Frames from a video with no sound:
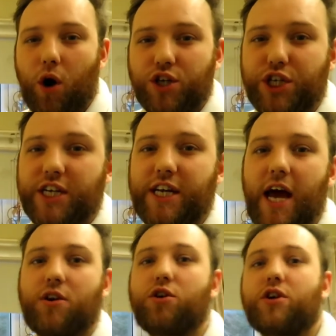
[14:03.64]
watching,
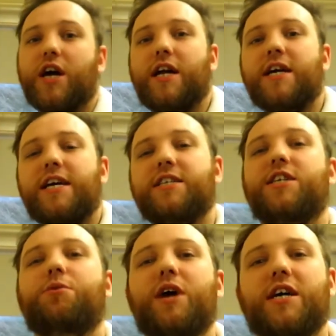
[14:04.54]
get cooking.
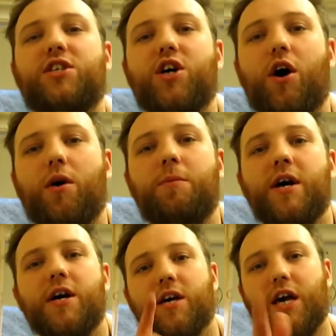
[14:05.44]
Until next time,
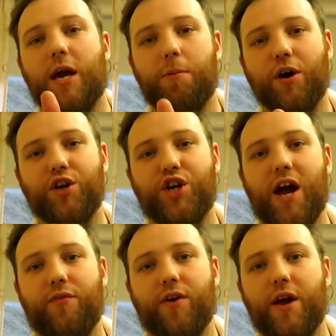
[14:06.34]
keep on
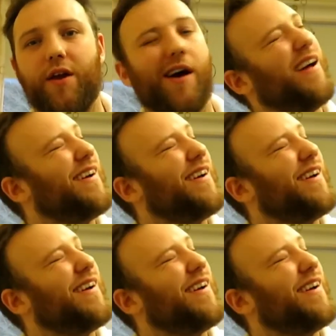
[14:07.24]
chefing.